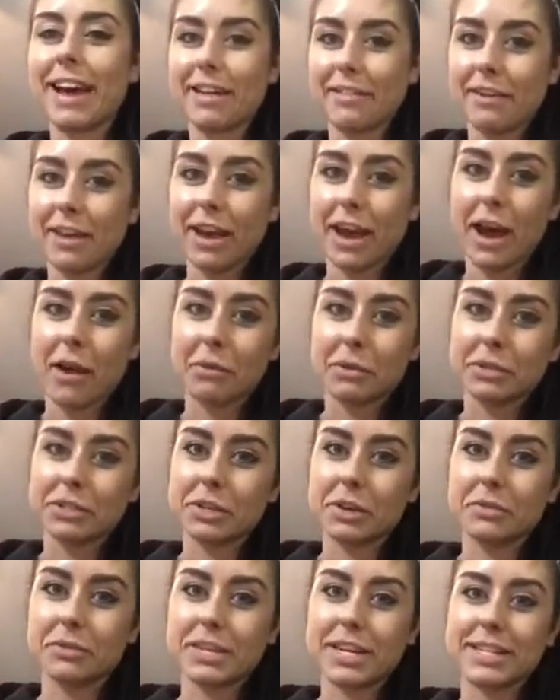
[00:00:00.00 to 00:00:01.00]
think I was
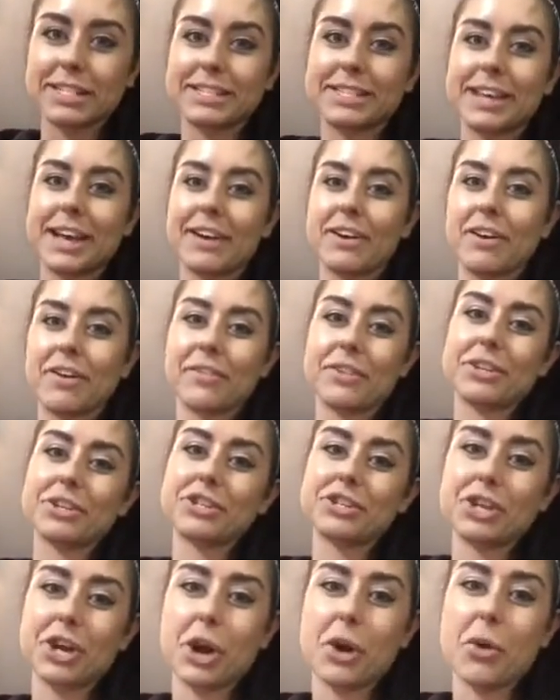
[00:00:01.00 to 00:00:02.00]
so dead set on
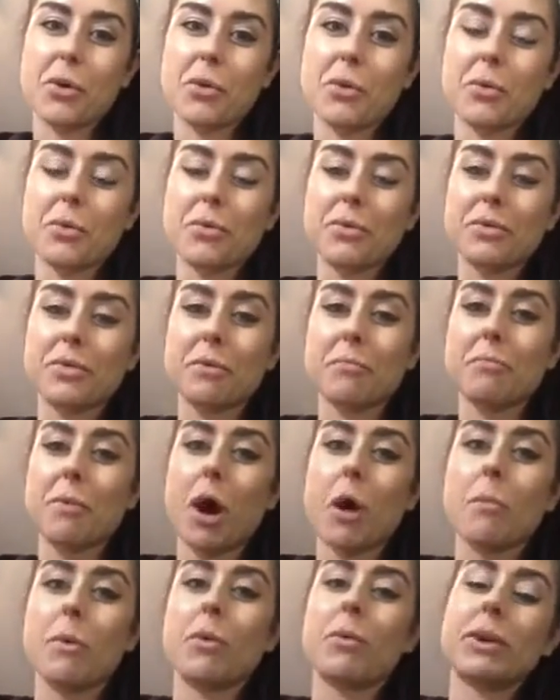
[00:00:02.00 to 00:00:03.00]
this show the
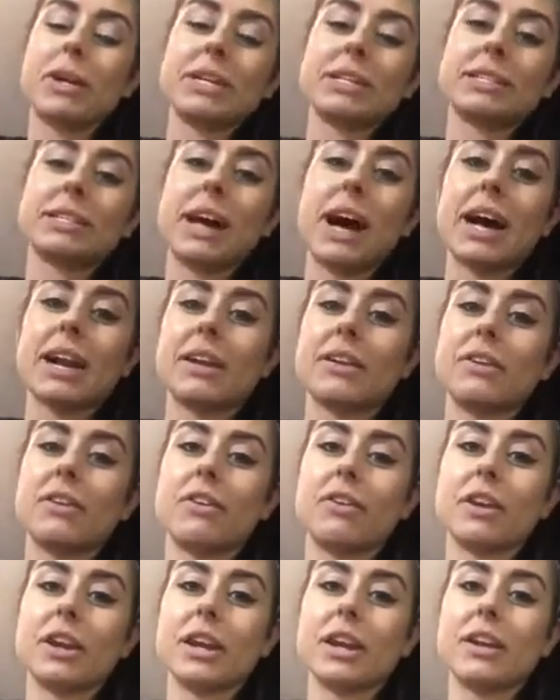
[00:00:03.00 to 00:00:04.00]
moment we decided
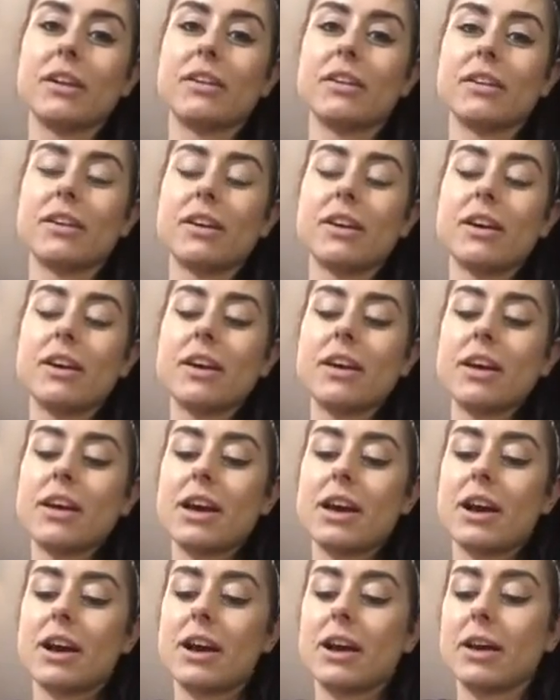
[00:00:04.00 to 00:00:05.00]
on it.
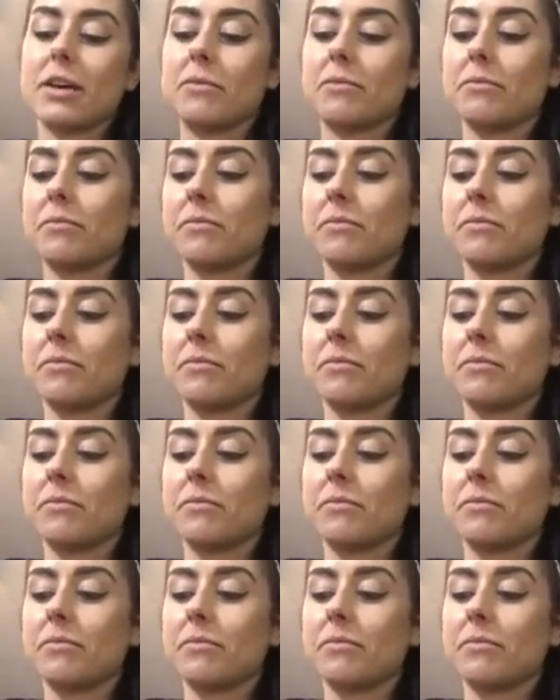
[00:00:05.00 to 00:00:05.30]
I